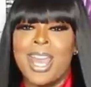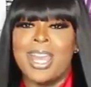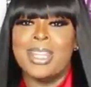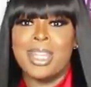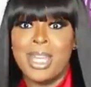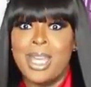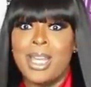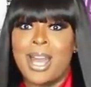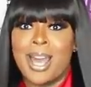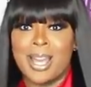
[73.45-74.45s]
and
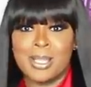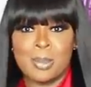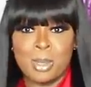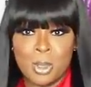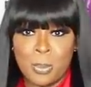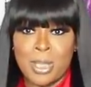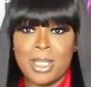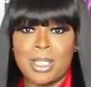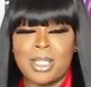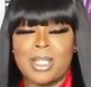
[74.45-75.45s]
then I got some new
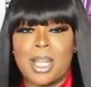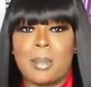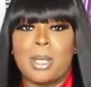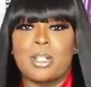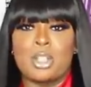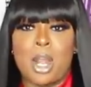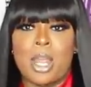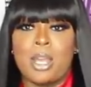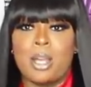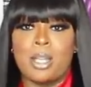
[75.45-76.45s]
pieces that I'm gonna
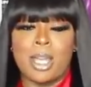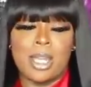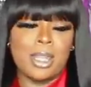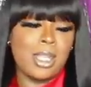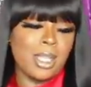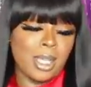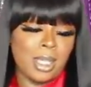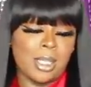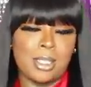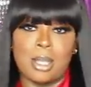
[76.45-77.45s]
try on at the
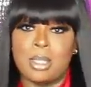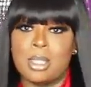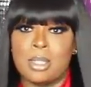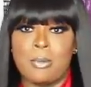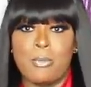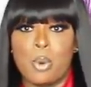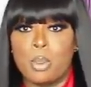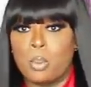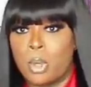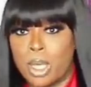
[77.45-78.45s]
end so this is a
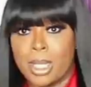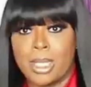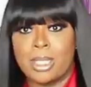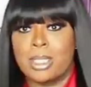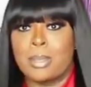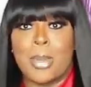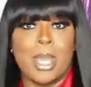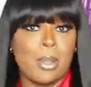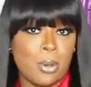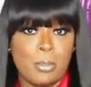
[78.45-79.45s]
four and one this is a
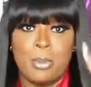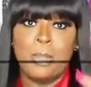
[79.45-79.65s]
banger boo